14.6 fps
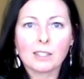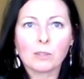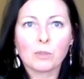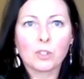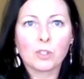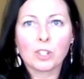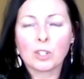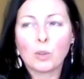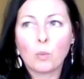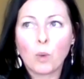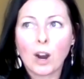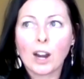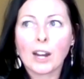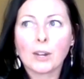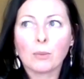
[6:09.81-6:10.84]
It was just a
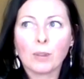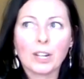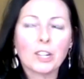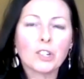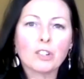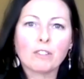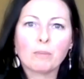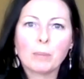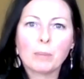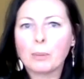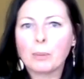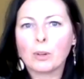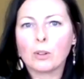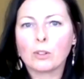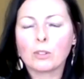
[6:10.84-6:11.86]
wide range of
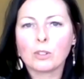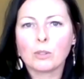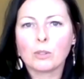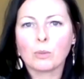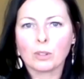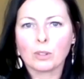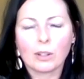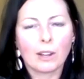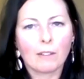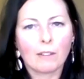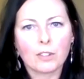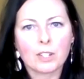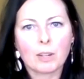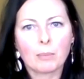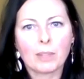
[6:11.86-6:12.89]
people who were looking
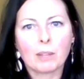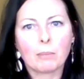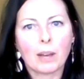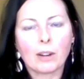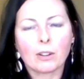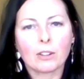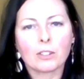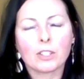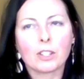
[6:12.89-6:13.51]
for something better.